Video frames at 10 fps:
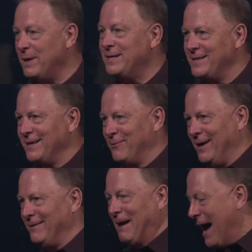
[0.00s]
Amazing,
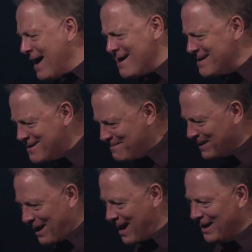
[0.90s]
right? I
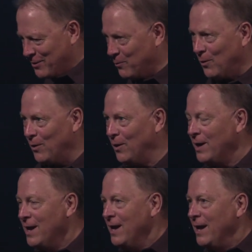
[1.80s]
am the light of the world.